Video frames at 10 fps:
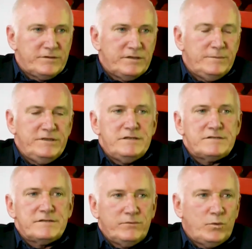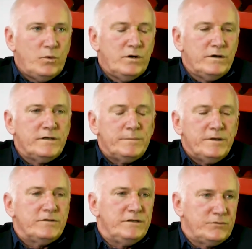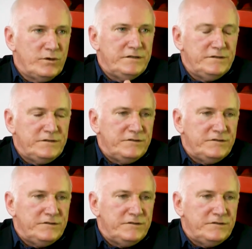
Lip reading: the Lebanese Civil War and about his writings.